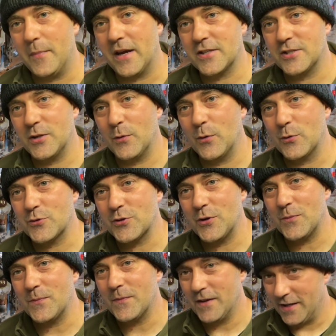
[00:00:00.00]
back to you all
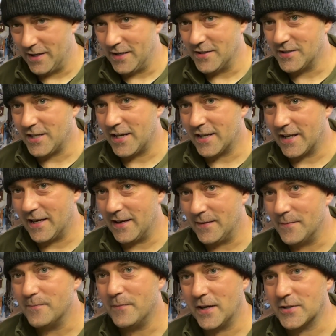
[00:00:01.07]
soon. Take care.
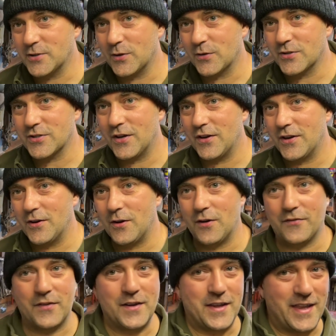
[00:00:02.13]
Mad Dog signing
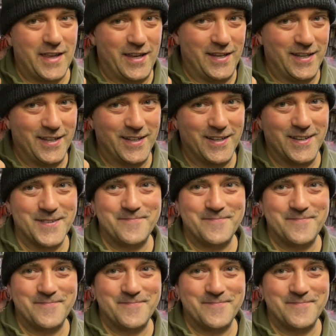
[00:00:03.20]
off. Yeah.